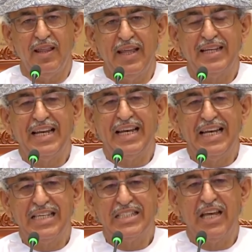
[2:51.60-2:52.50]
that
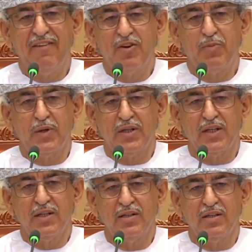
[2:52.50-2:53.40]
unless everybody
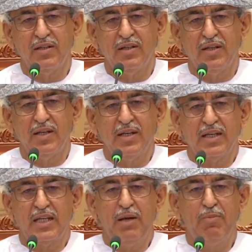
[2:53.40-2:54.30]

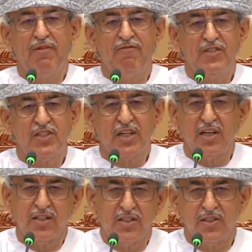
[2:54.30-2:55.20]
keep the physical
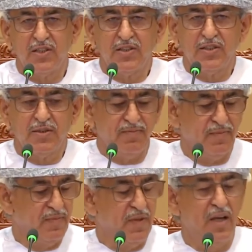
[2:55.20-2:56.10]
distance,
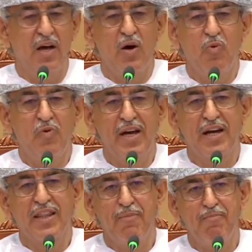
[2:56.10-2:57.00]

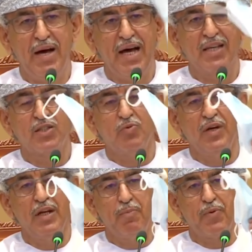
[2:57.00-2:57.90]
wear the mask
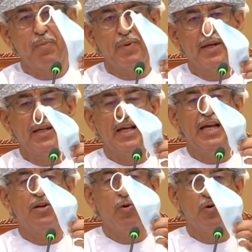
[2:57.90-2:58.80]
when appropriate
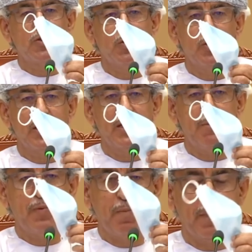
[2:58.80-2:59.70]
and also wear it
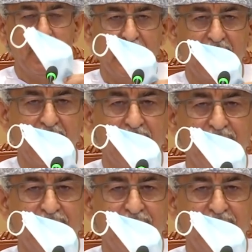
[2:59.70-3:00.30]
appropriately,